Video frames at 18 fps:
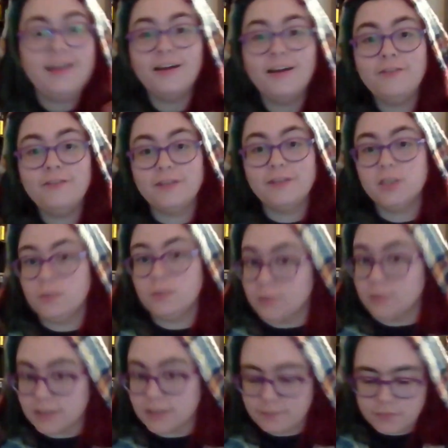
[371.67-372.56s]
Nonfiction
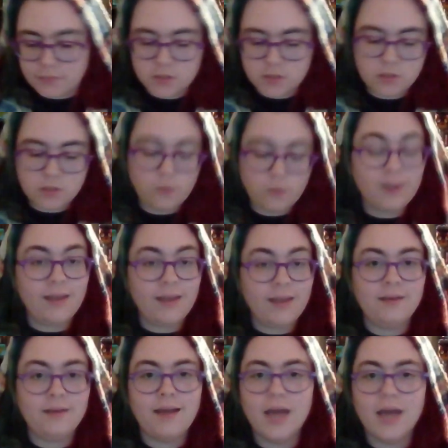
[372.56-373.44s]
book. So
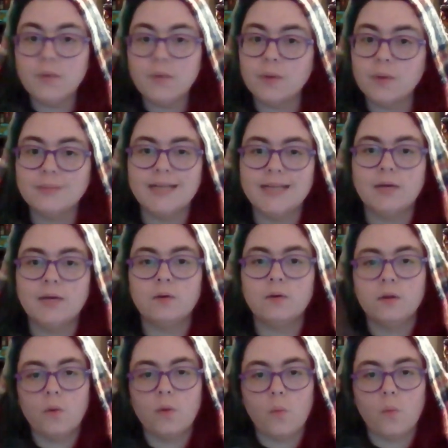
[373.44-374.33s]
again, I wrote
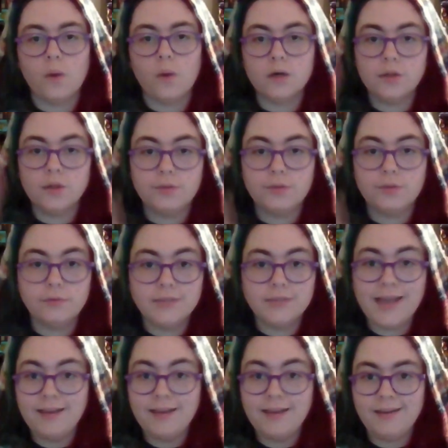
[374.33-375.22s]
down 1 through
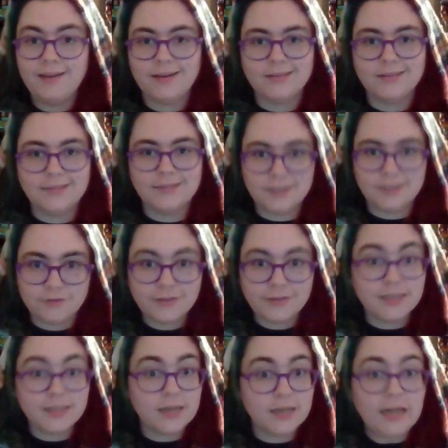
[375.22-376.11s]
10
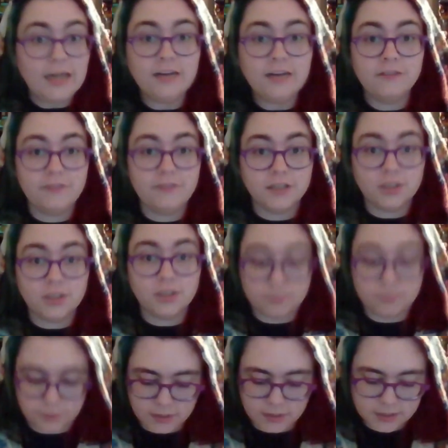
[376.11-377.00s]
different
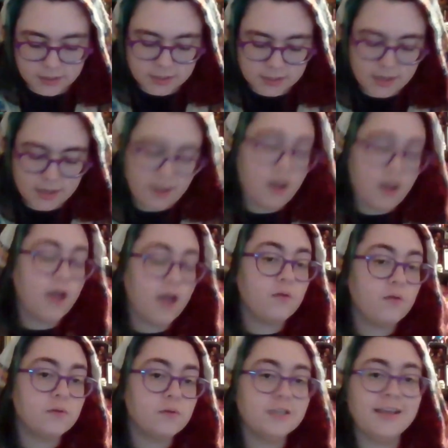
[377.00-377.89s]
nonfiction books. I
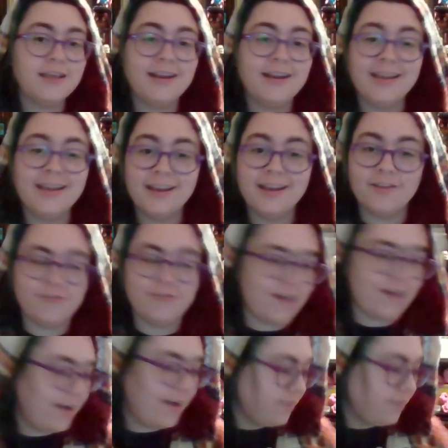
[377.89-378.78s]
rolled it and I got a
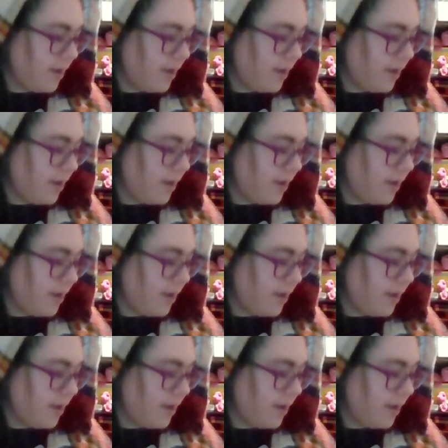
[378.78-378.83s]
5.